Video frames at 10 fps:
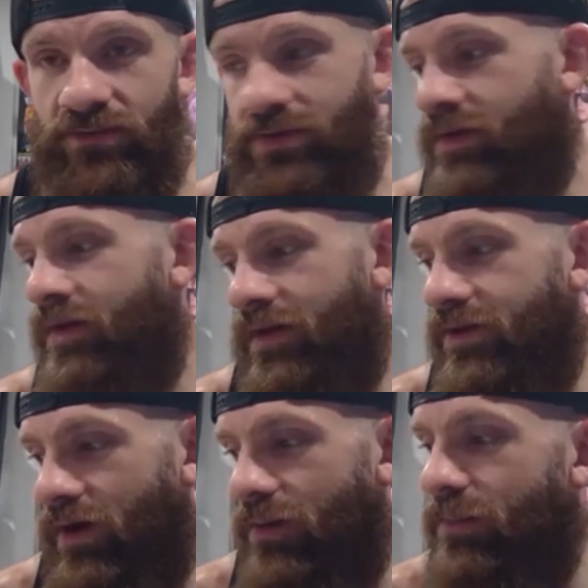And
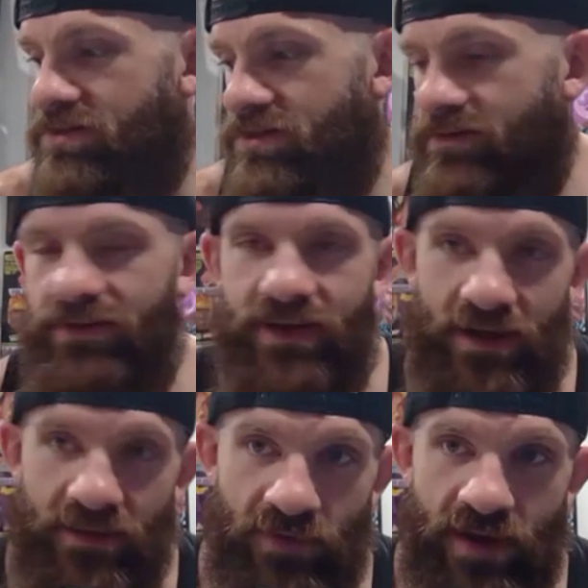I mentioned the
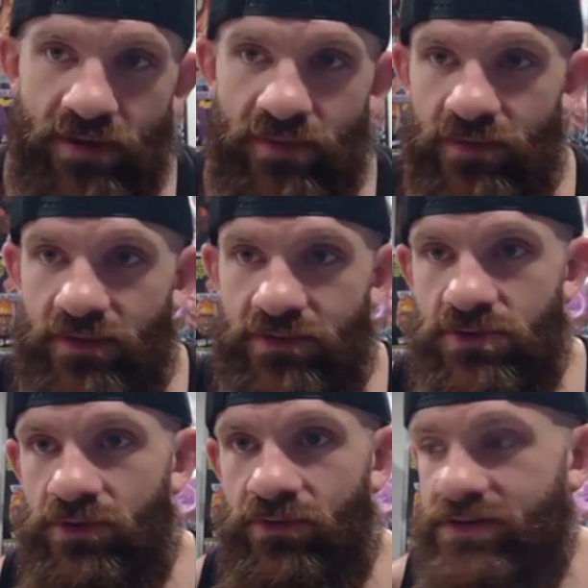Kylie Ray and the
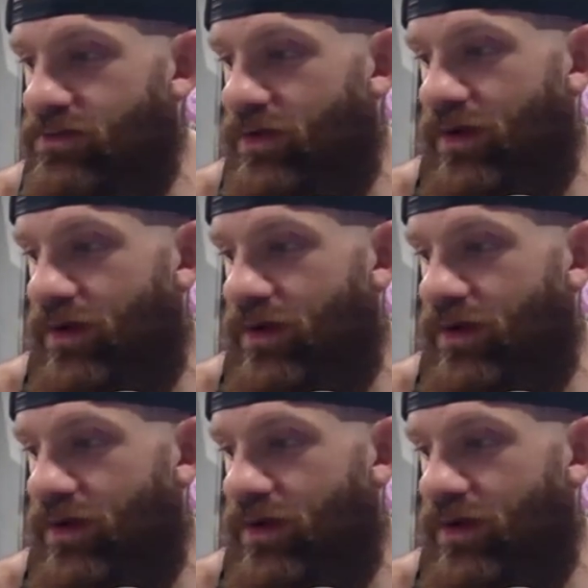Jordan Grace.